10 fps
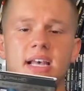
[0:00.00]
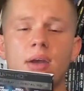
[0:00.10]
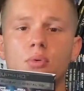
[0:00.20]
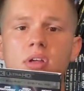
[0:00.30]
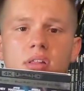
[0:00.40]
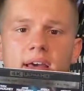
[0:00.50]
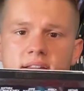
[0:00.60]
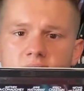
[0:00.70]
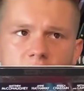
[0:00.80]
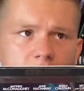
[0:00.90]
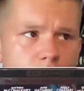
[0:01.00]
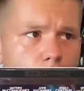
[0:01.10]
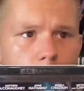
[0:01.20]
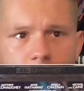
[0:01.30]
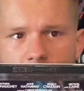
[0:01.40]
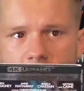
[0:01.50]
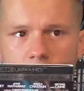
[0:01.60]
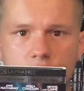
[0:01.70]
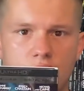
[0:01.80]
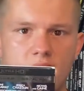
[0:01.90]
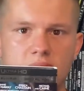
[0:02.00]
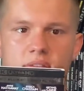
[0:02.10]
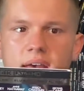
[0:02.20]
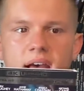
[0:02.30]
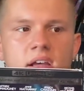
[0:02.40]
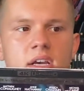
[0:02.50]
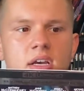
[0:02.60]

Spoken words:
I really like the cornfield chase and that.